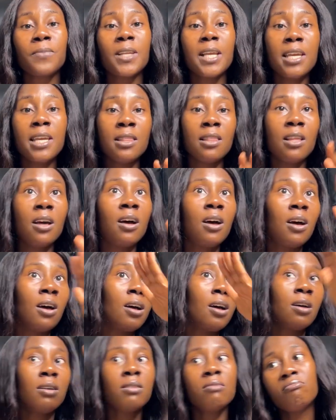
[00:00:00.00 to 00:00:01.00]
in
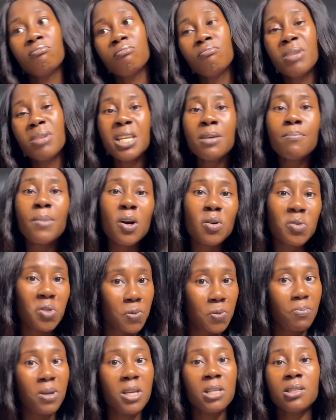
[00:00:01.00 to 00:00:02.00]
a minimal
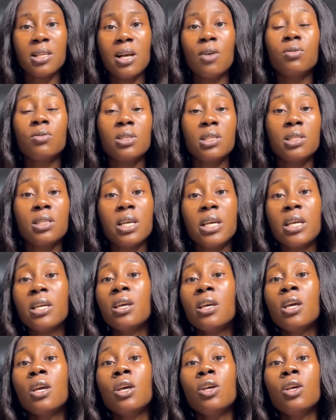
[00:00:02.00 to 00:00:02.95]
space, I would say.